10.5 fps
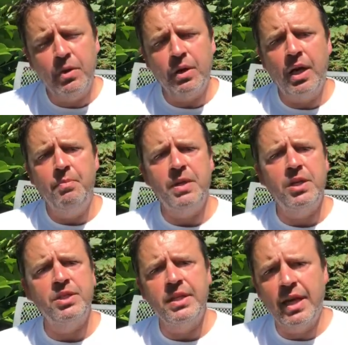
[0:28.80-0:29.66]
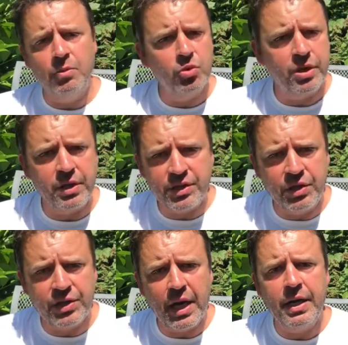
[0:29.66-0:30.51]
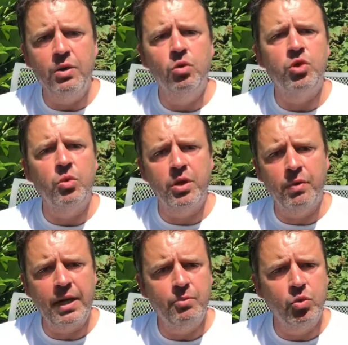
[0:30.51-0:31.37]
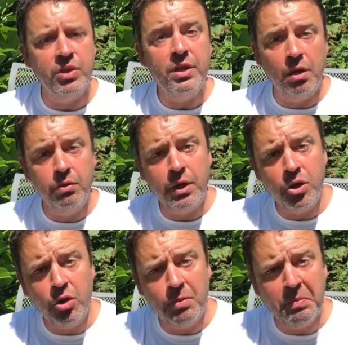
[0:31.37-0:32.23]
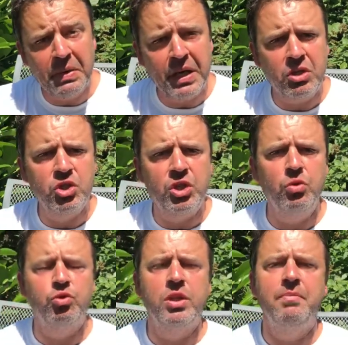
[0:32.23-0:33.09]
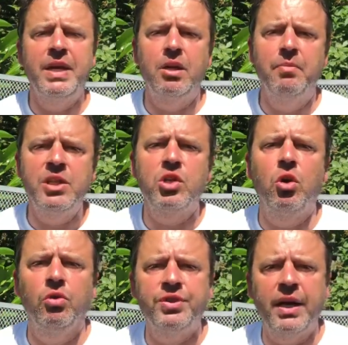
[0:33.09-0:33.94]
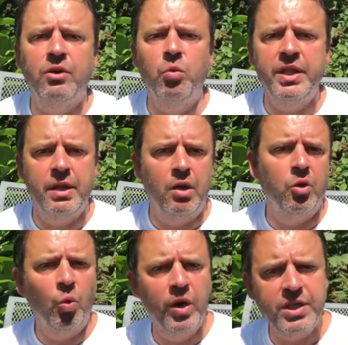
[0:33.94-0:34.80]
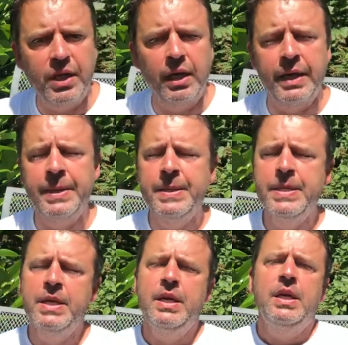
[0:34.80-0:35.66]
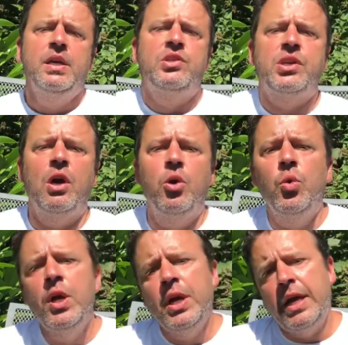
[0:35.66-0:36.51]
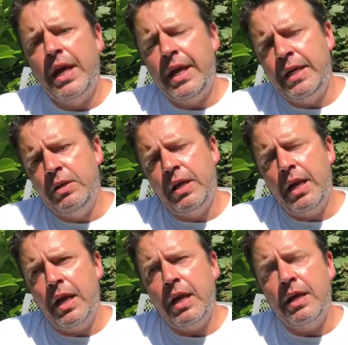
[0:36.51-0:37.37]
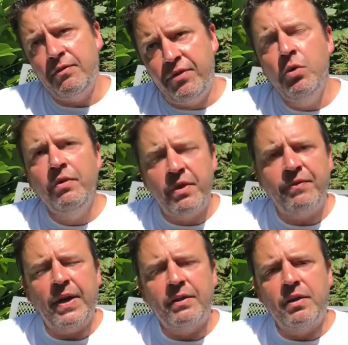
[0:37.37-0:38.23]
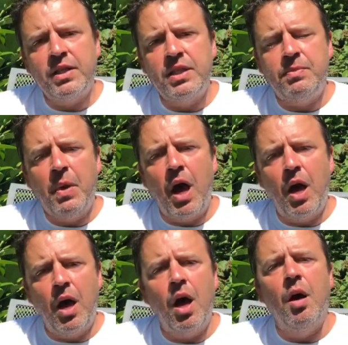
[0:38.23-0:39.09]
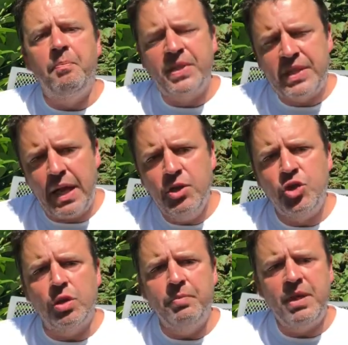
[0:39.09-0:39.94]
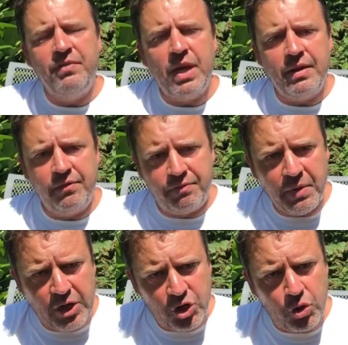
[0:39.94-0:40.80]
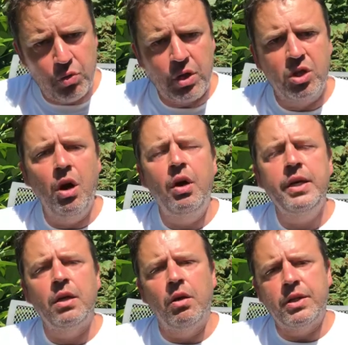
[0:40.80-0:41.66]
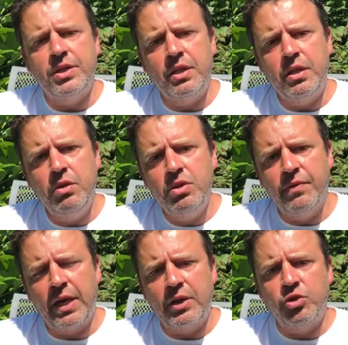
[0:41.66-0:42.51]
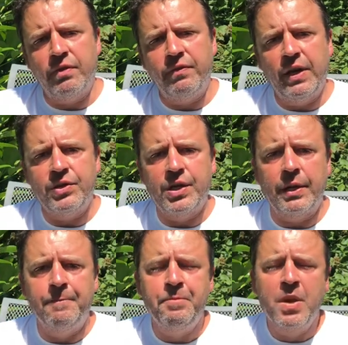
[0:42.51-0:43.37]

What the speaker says: Okay, be it to the animals that it's containing or to other animals, including human beings, children that may come into contact with it unwittingly. So in view of the fact that this is a potential, the BVA have issued guidelines in the use of electric fencing.